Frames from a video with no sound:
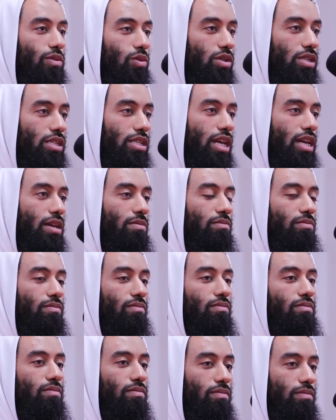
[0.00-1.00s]
What's his name?
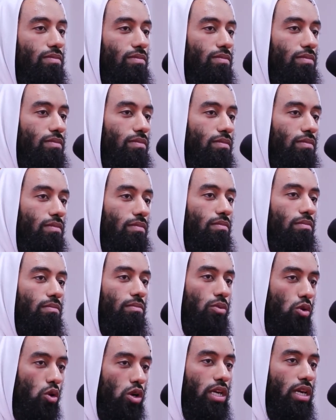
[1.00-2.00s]

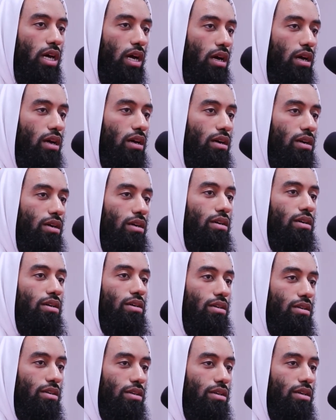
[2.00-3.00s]
Bruyne,
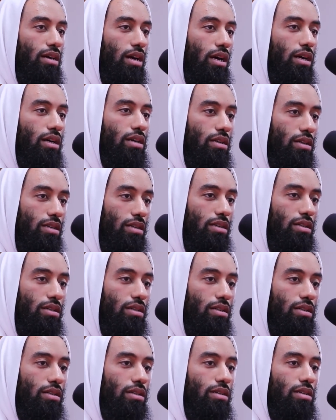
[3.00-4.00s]
huh?
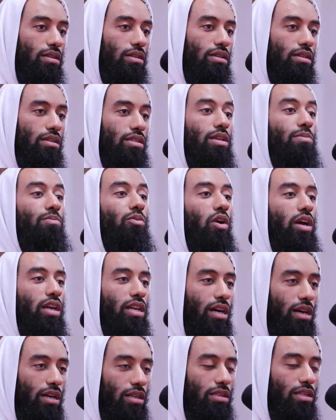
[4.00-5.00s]
De
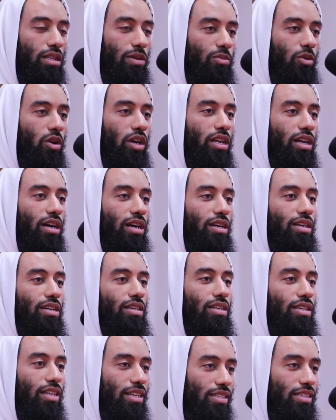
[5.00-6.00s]
Bruyne, De Bruyne.
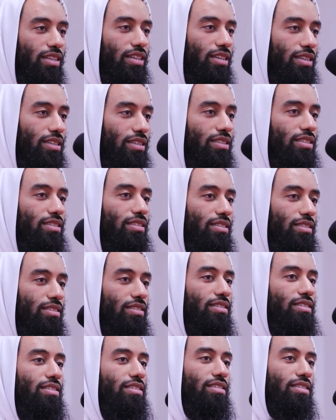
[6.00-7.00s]
That's it.
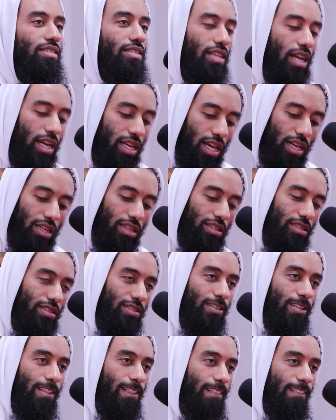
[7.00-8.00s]
That guy.
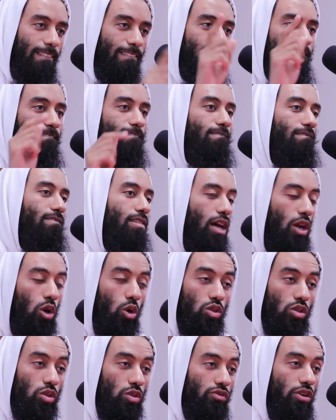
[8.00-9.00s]
And
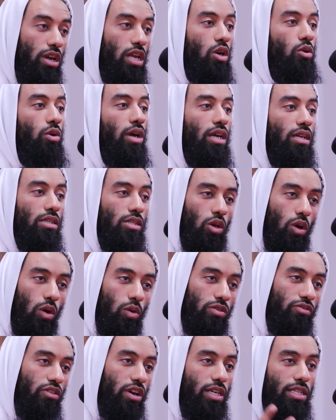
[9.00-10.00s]
also, I was very quick, so I
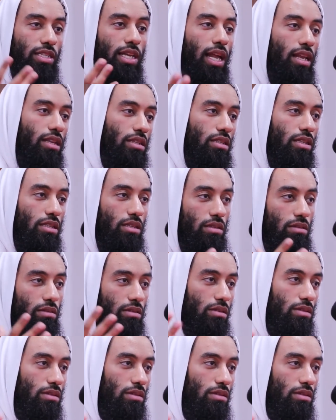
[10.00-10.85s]
was very talented.